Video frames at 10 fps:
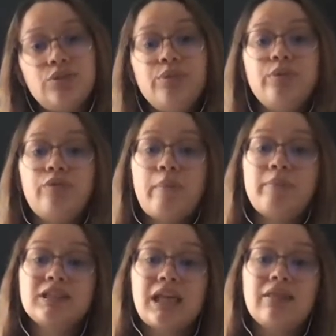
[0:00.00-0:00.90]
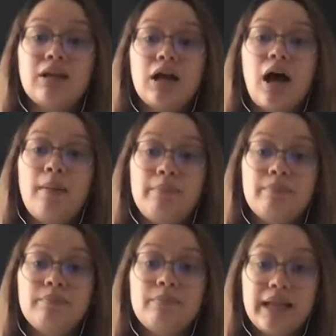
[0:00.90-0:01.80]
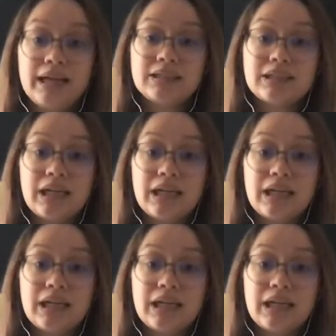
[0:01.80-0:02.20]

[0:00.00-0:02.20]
to represent the complex